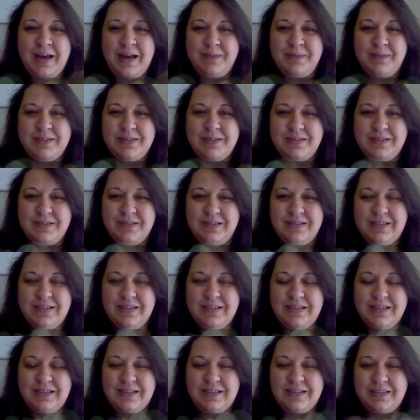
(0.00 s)
to
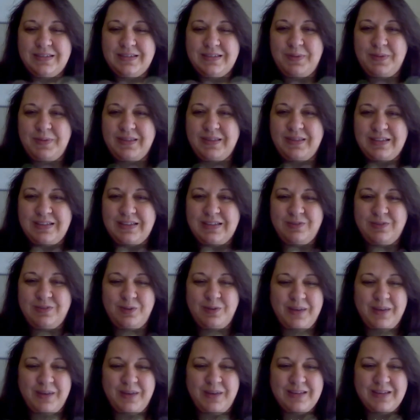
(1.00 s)
spend these few
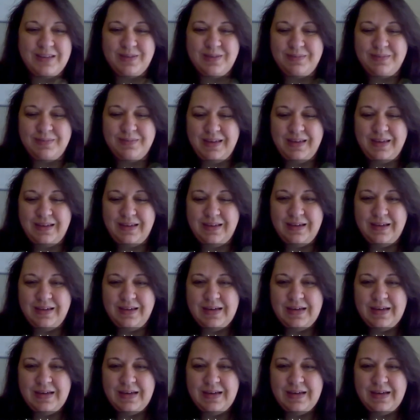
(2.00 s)
minutes with me.